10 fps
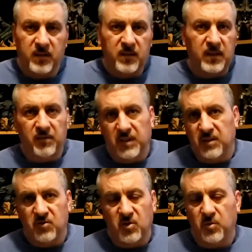Definitely get
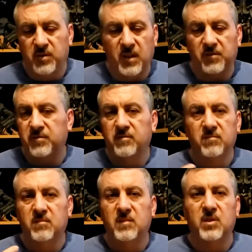the Showa stuff.
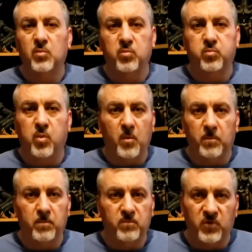You won't
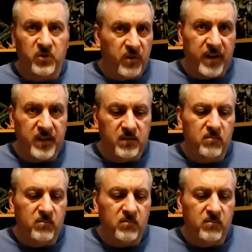regret it.